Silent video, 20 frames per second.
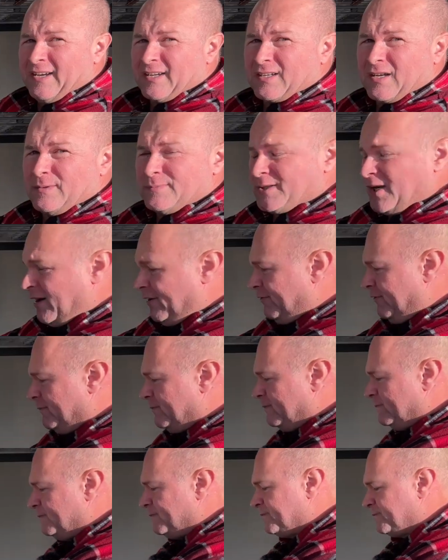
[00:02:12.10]
it comes off.
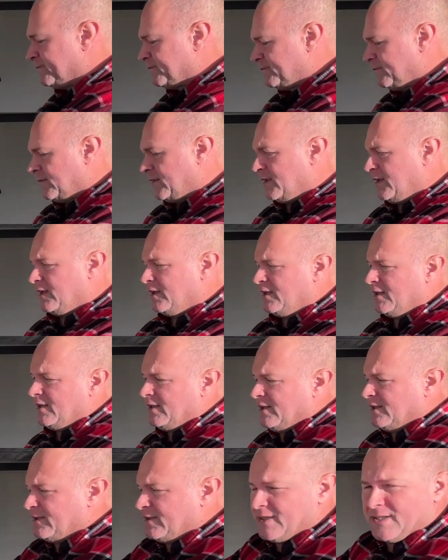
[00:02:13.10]

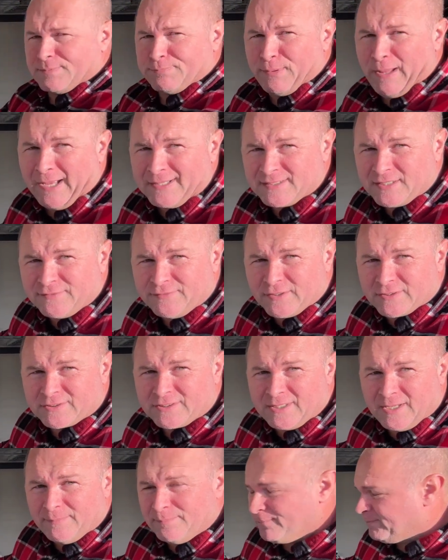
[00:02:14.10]
This plastic feels
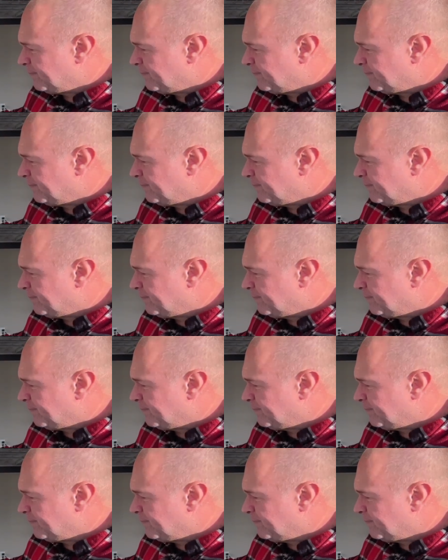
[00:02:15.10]
cheap.